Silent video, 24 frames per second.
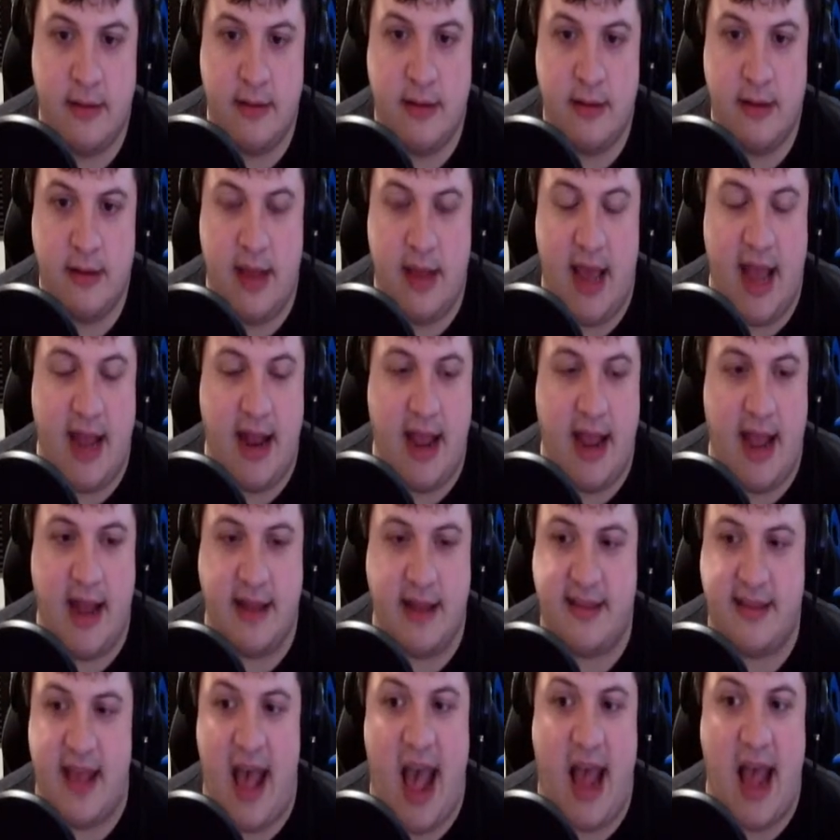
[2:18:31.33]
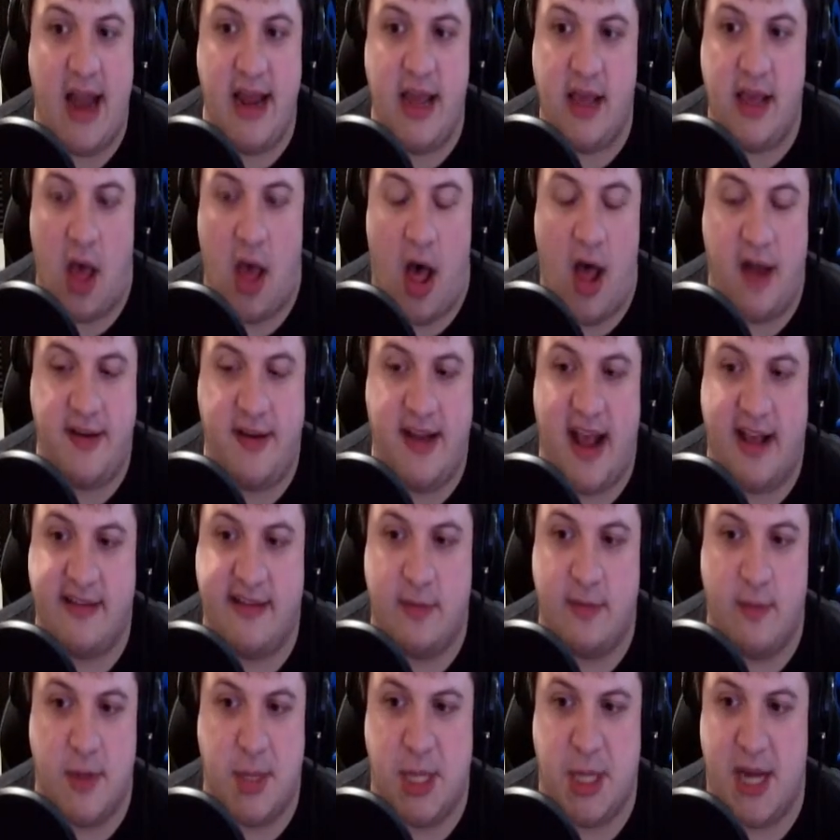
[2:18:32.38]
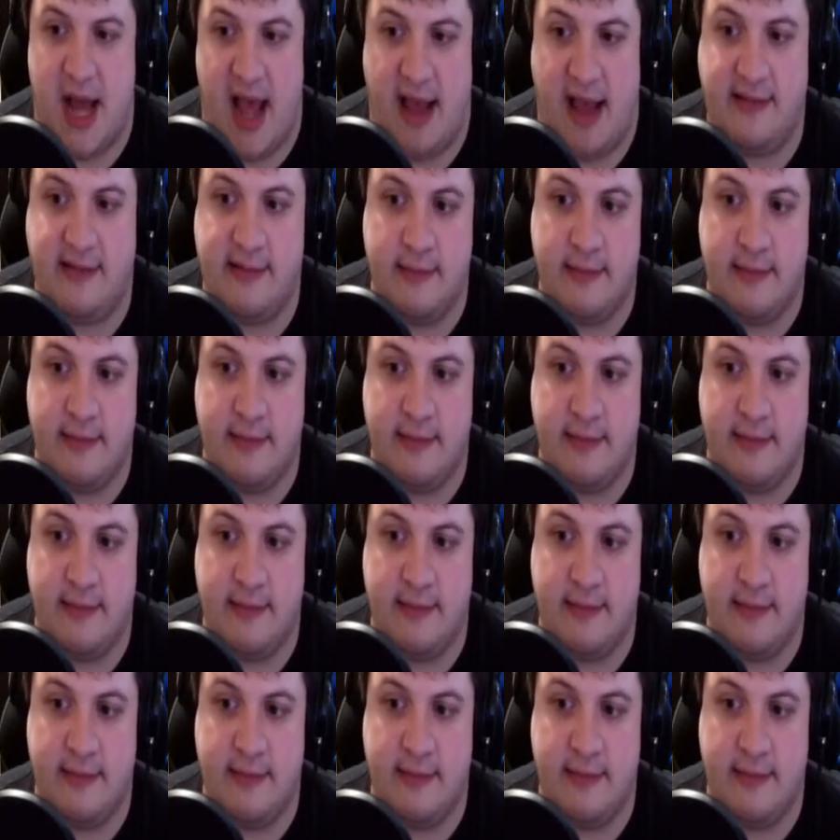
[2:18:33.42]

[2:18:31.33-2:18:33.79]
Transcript: It's any context in which he dies.